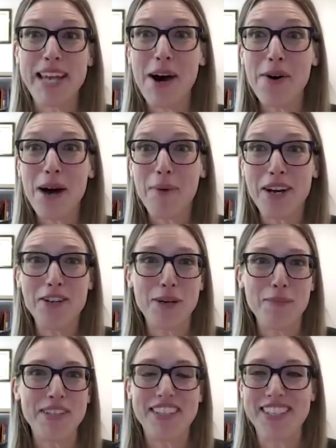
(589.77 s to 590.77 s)
now I want to
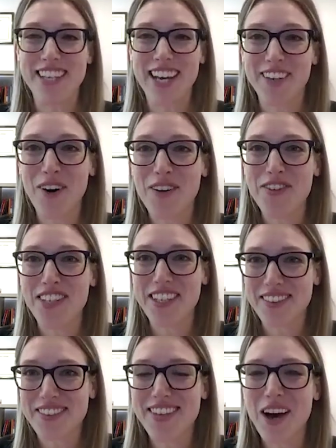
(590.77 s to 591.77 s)
jump into the technology
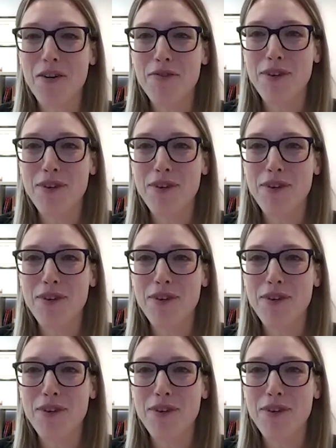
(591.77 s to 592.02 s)
itself